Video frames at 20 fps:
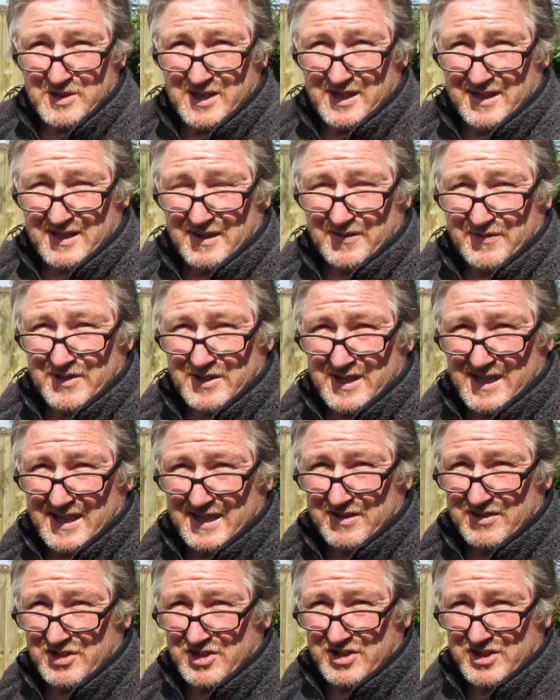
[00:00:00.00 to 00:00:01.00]
You
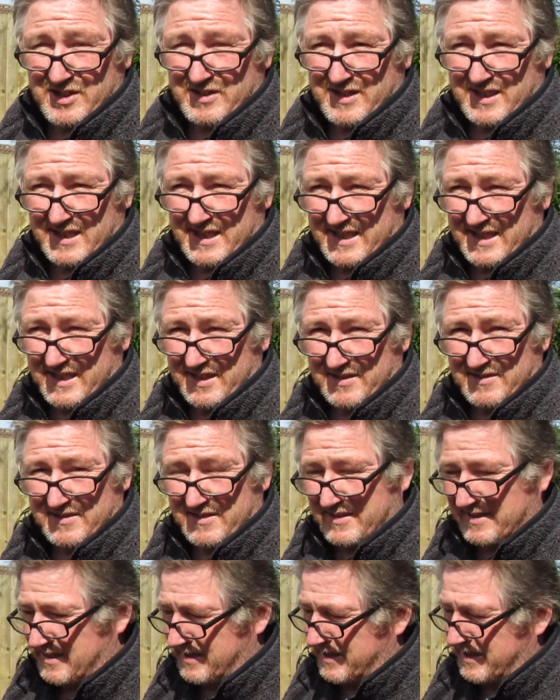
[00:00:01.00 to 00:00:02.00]
can soak it.
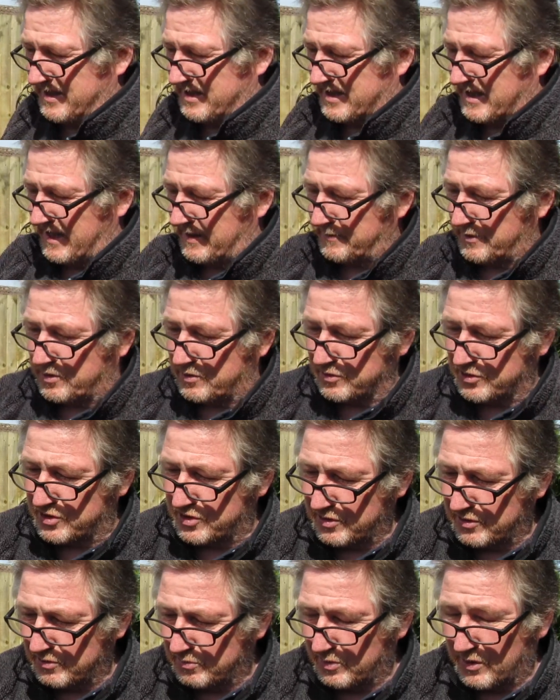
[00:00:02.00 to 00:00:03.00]
These chemicals do
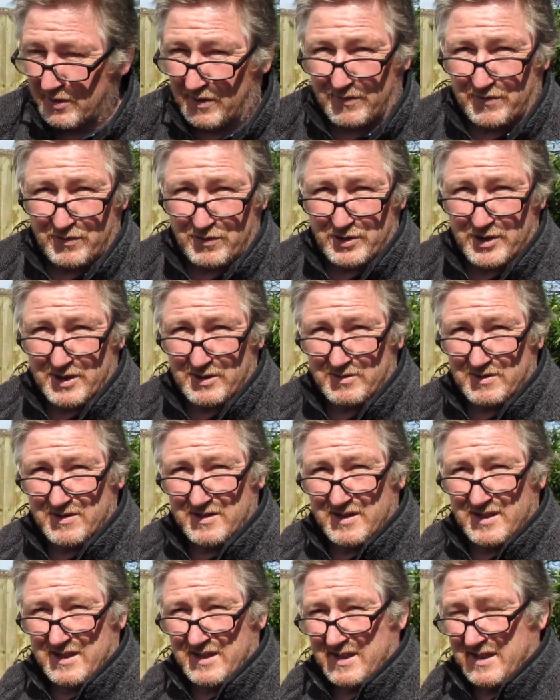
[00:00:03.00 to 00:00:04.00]
the work for you.
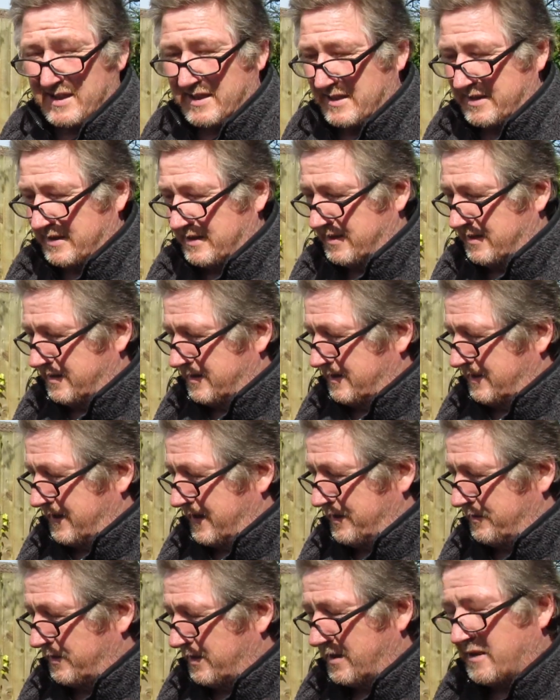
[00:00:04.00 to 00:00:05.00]

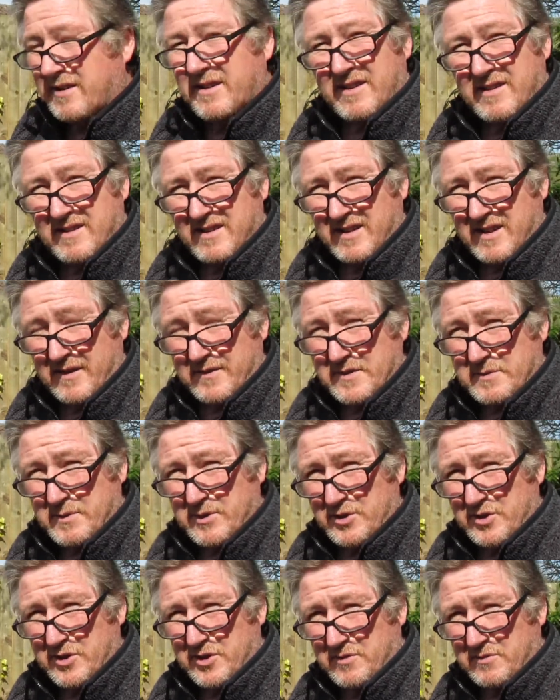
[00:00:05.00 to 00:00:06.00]
Anyway, hope it's been
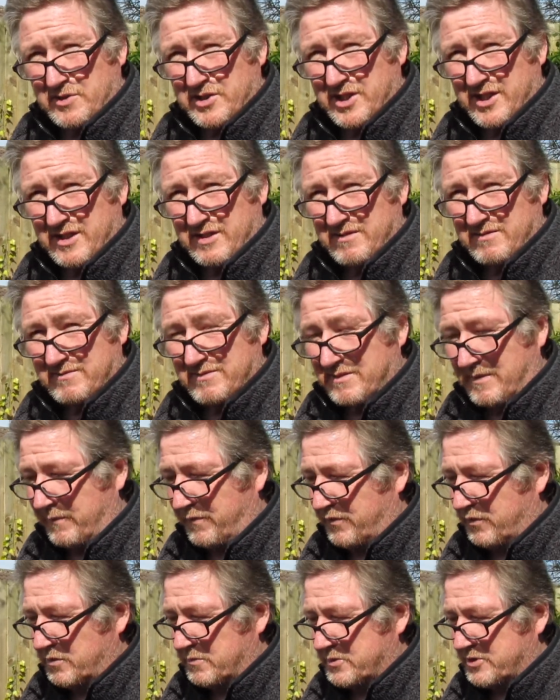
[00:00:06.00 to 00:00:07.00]
useful to you,
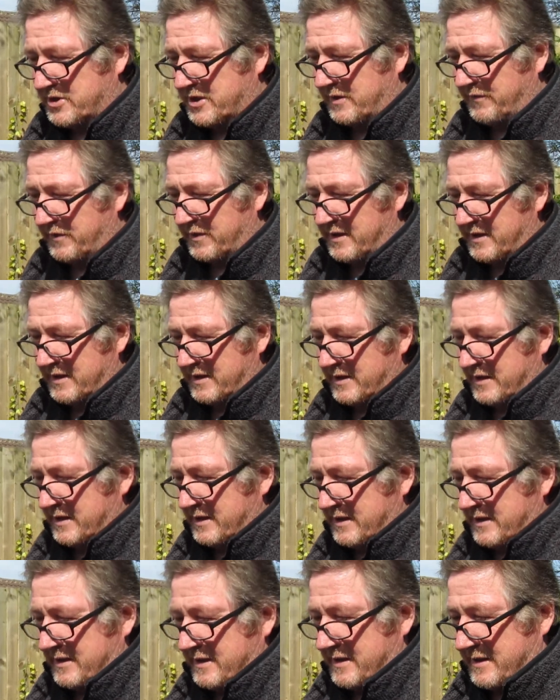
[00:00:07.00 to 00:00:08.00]
informative,
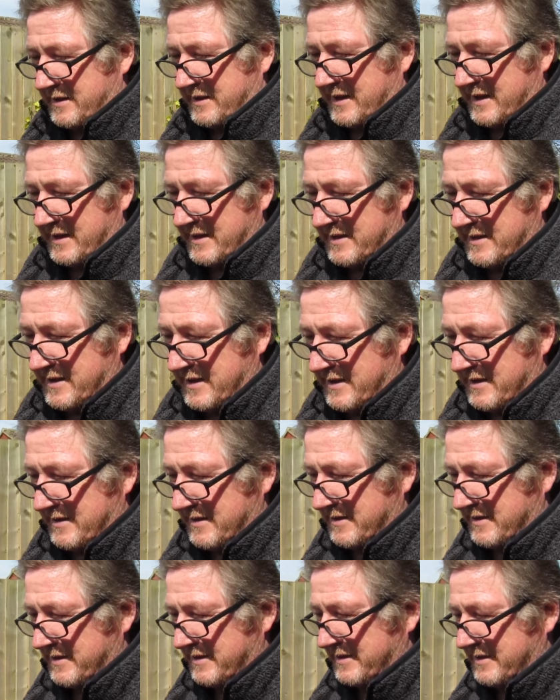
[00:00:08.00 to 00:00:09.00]
and
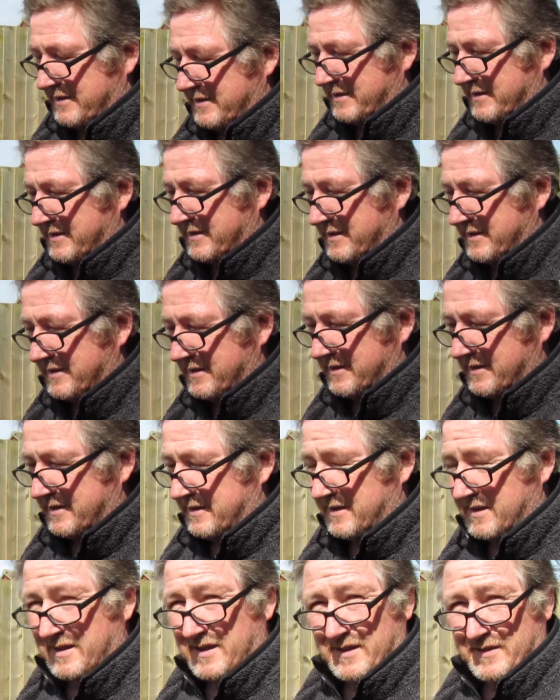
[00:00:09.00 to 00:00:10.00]

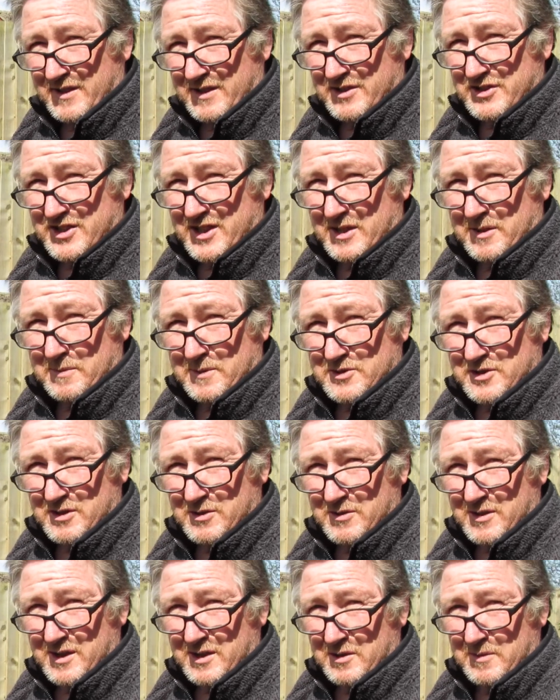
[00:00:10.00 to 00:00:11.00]
like to help us
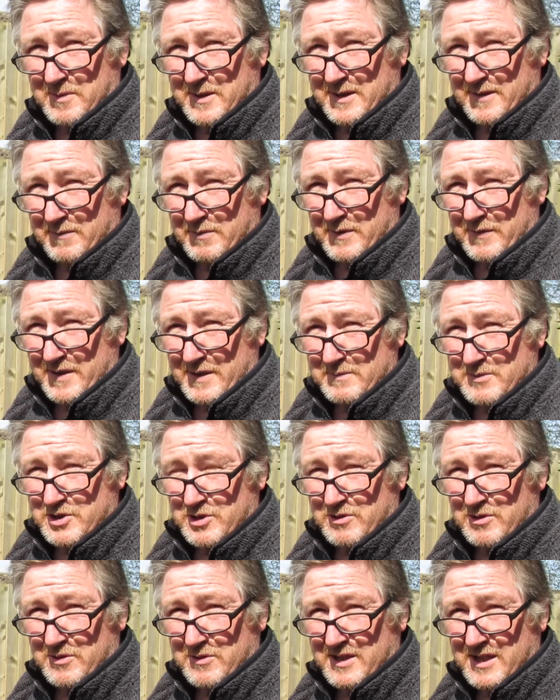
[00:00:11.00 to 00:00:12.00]
along a little bit. We've helped you
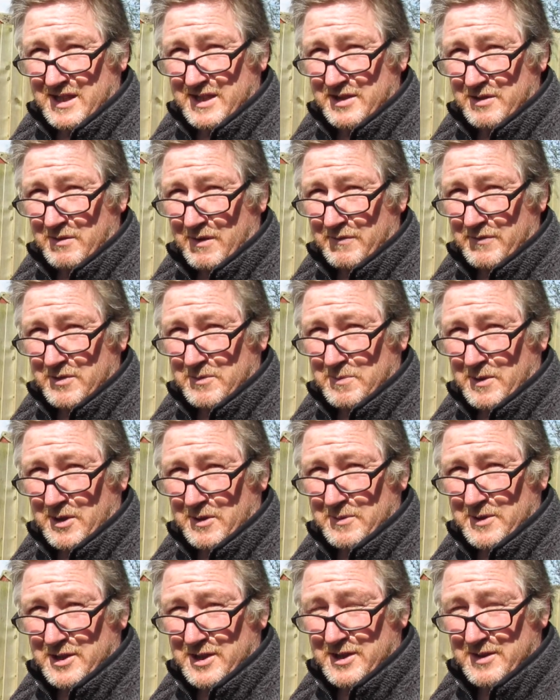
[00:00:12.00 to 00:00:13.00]
along with your
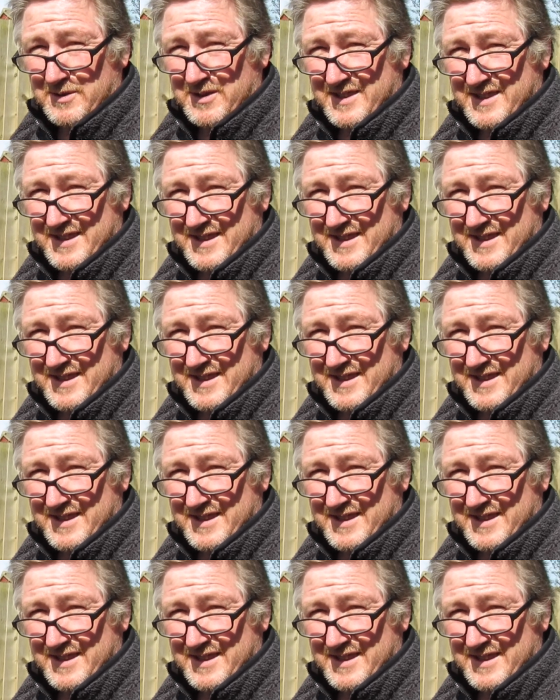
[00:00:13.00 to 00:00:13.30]
barbecue.